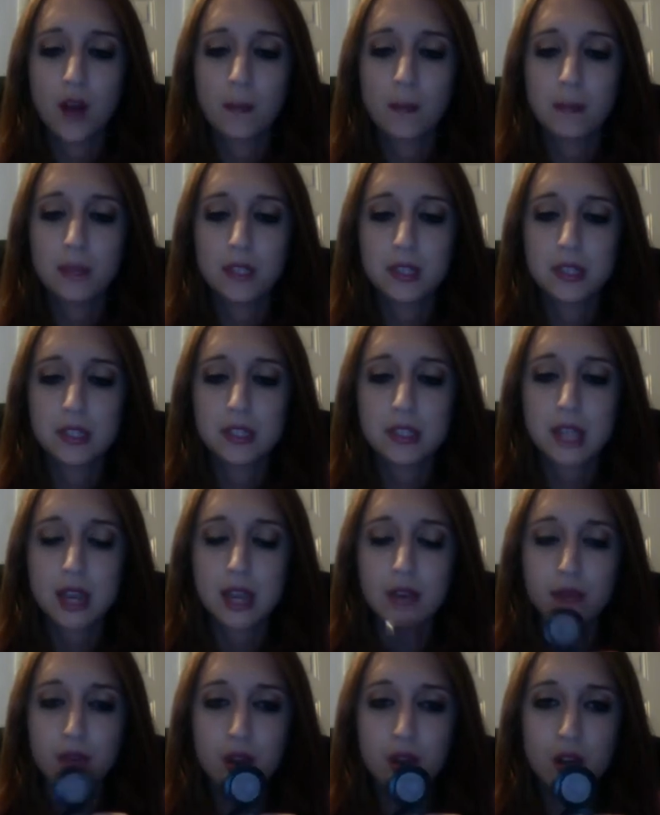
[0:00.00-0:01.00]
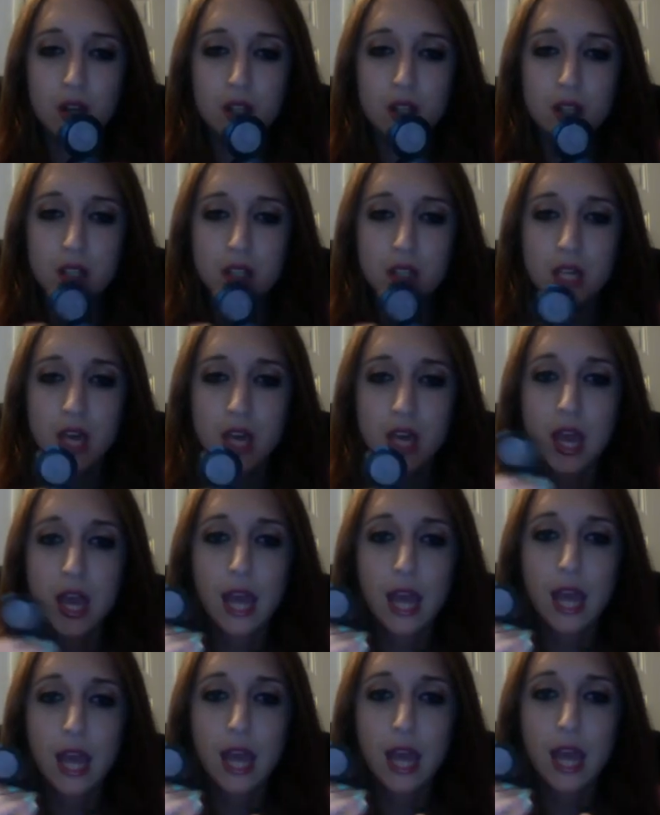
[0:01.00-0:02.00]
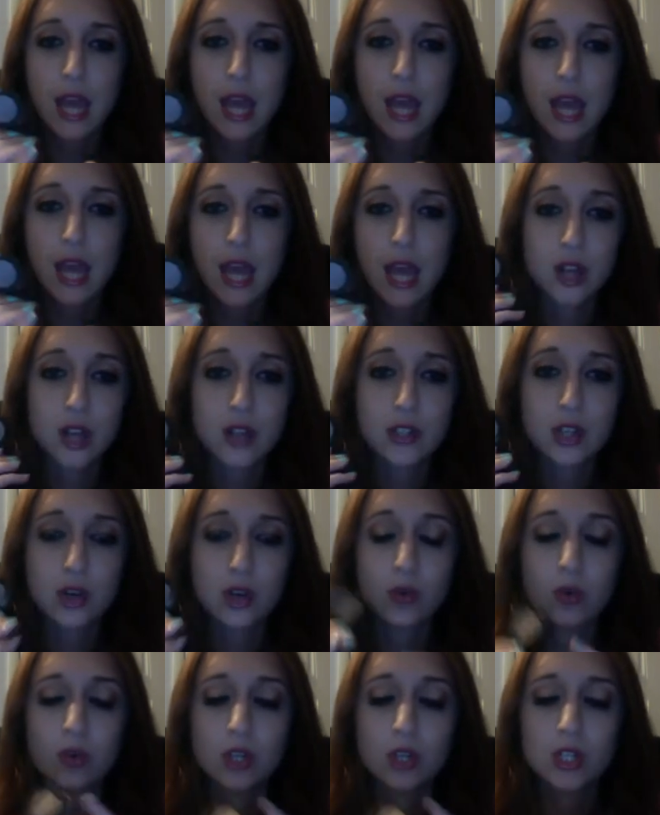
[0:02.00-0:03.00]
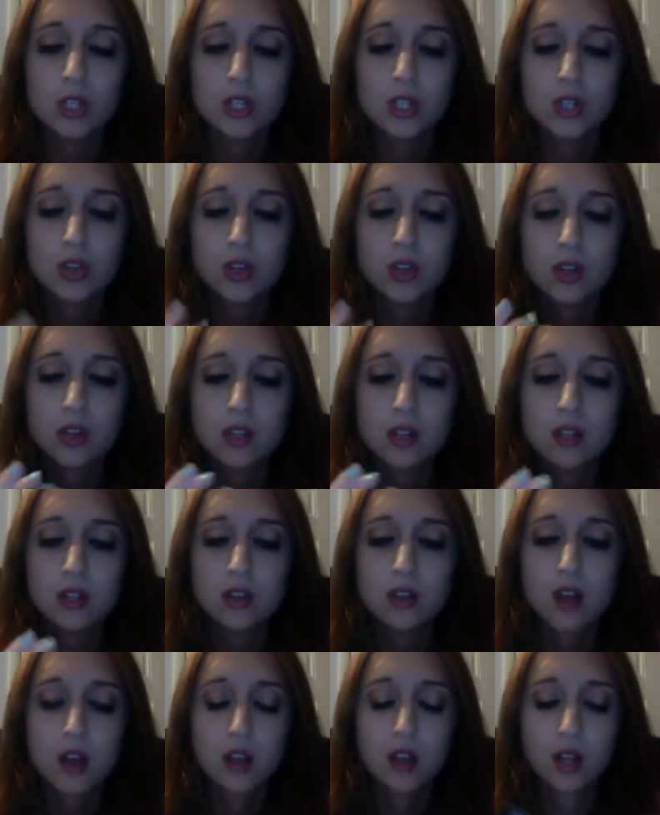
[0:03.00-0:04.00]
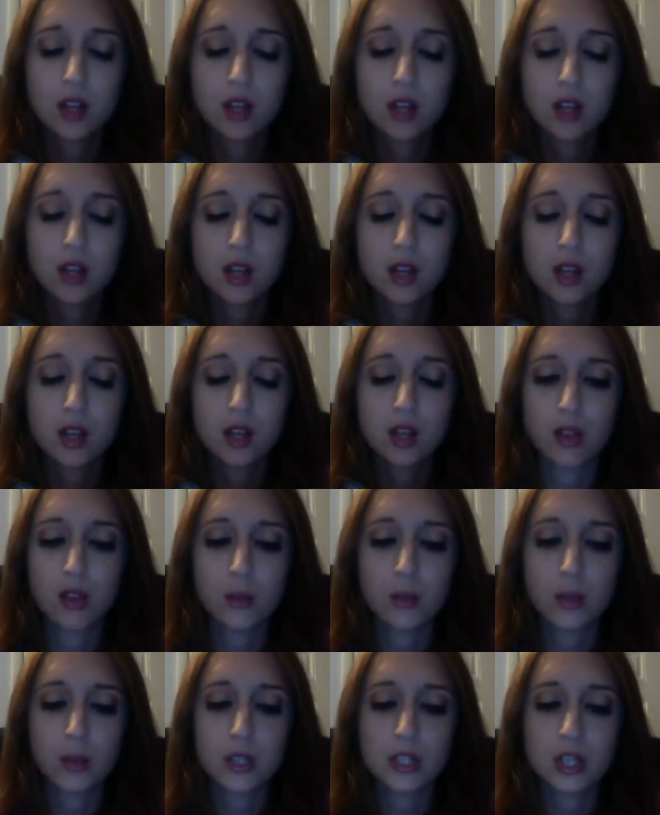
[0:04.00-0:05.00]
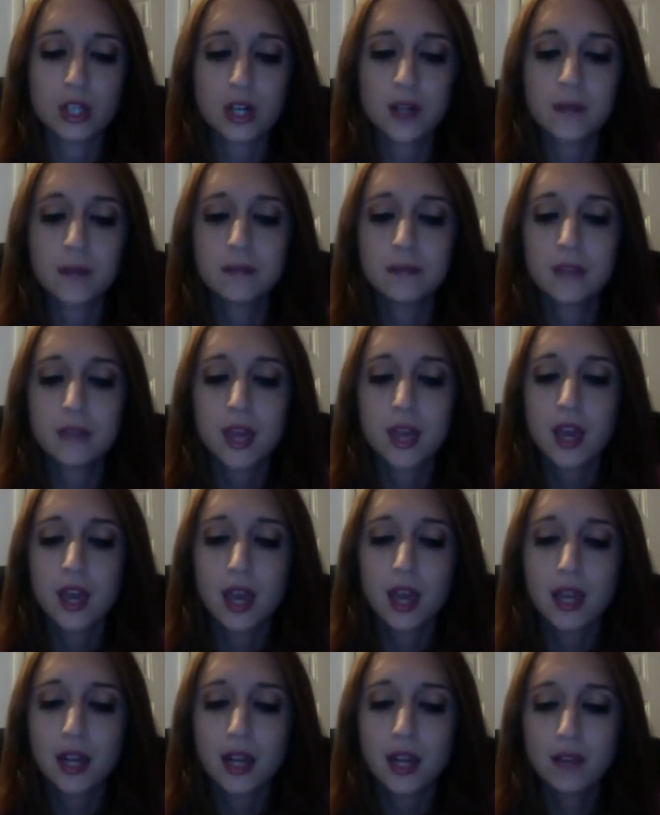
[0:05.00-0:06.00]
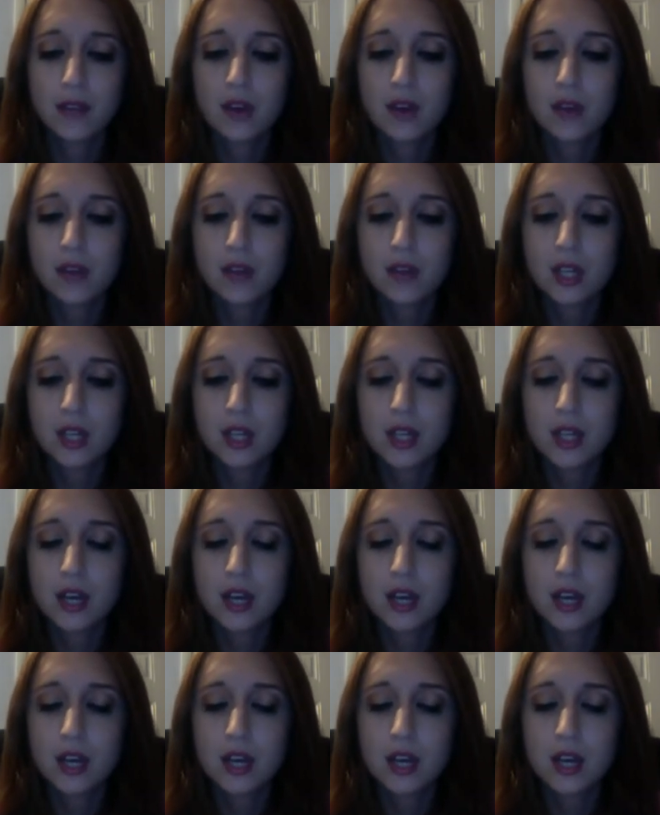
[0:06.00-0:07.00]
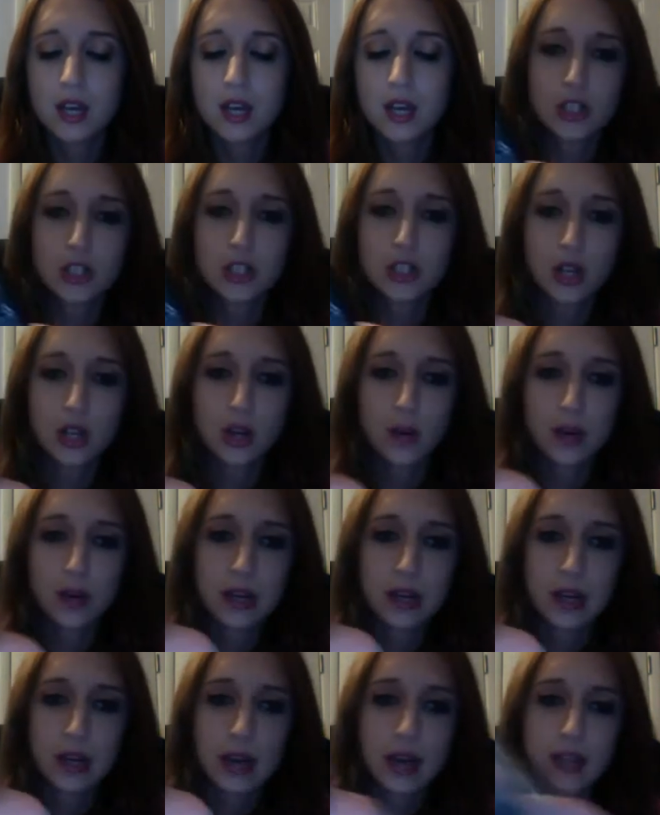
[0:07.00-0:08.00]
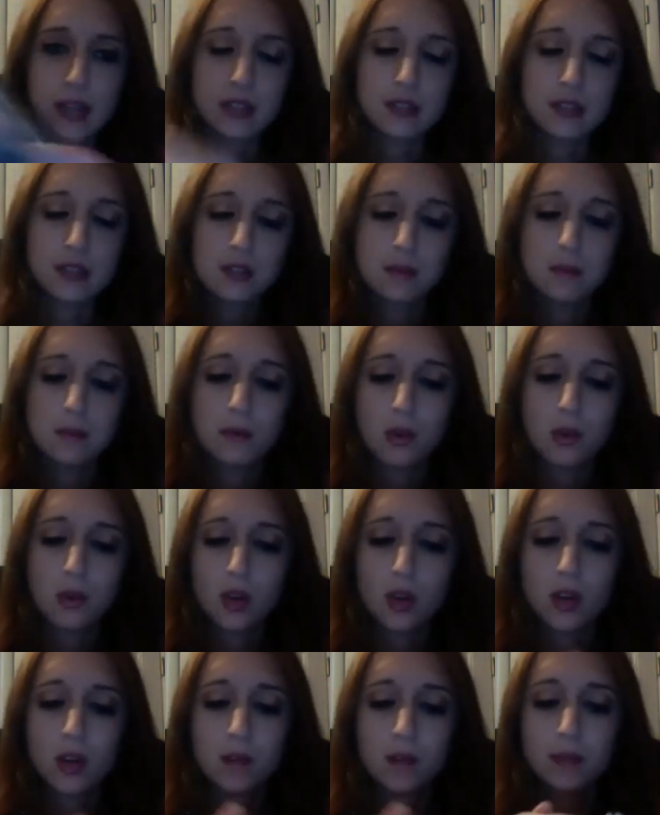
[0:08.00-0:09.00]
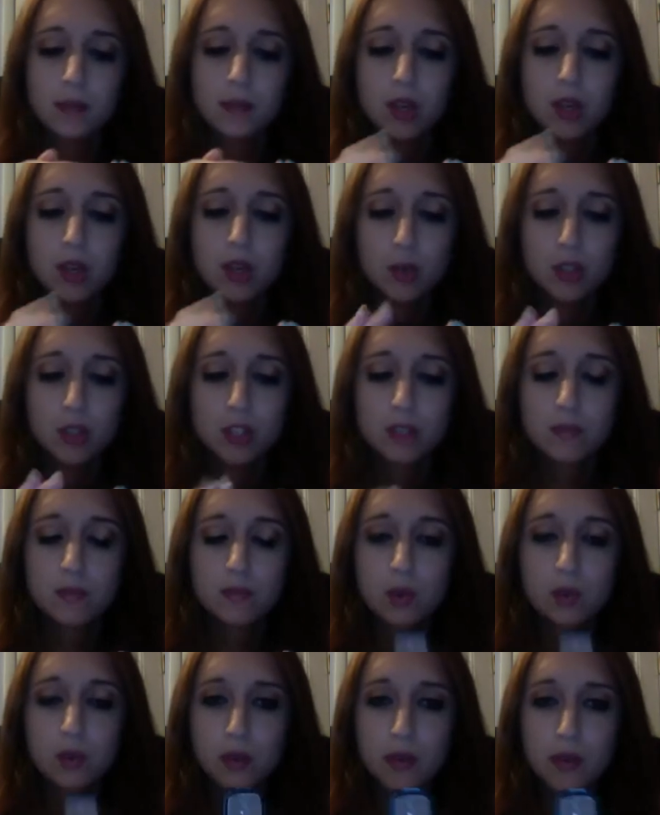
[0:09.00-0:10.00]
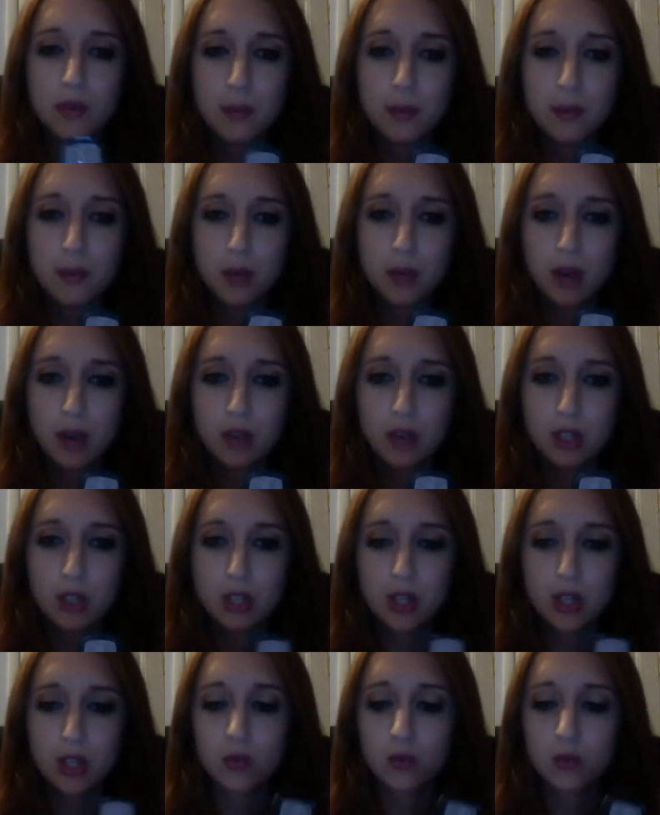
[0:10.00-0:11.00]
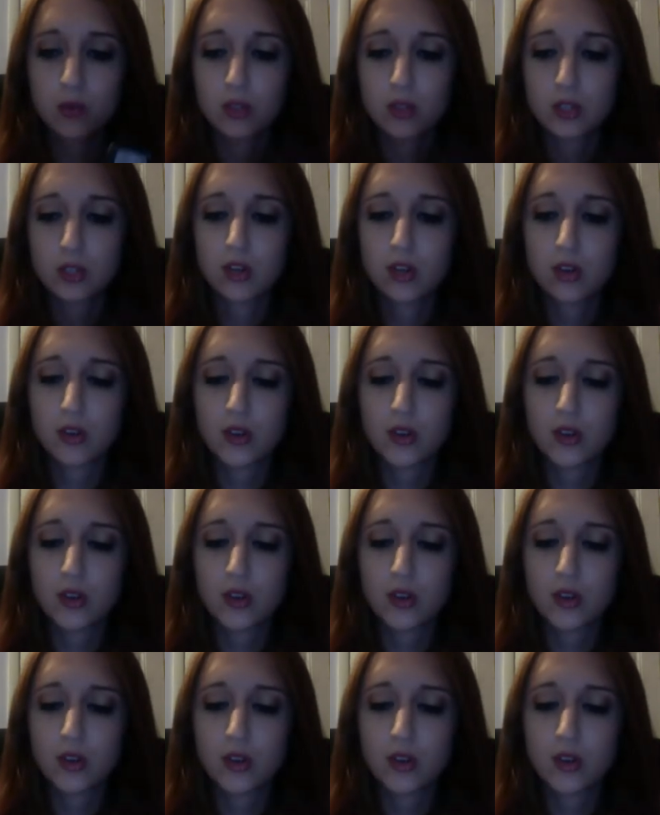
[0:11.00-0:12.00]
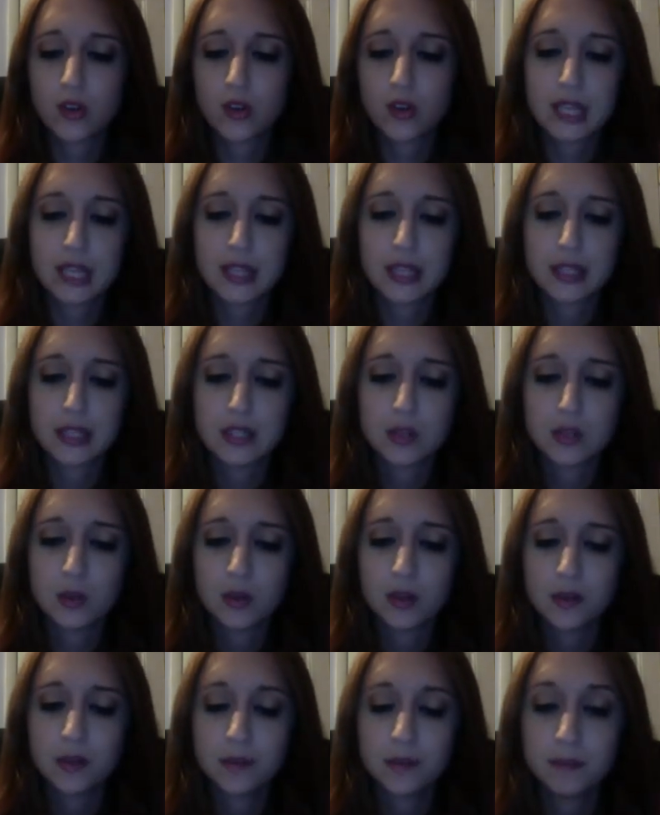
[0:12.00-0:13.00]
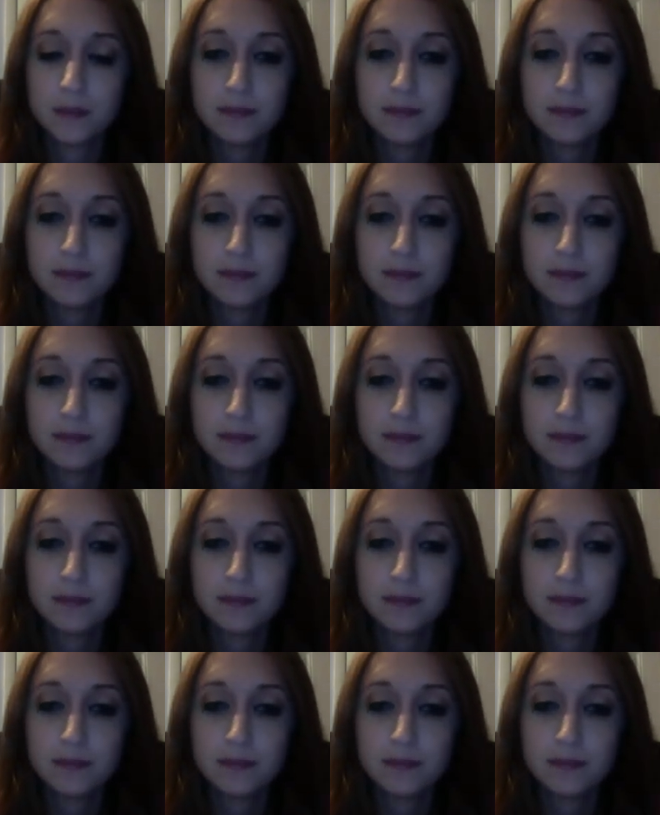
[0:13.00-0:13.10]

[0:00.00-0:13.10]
This is a frost, and this is just such a gorgeous crease color for fall and winter. And I found the NYX eyeshadow in Iced Mocha, which is more of a brownie toned gray like this one.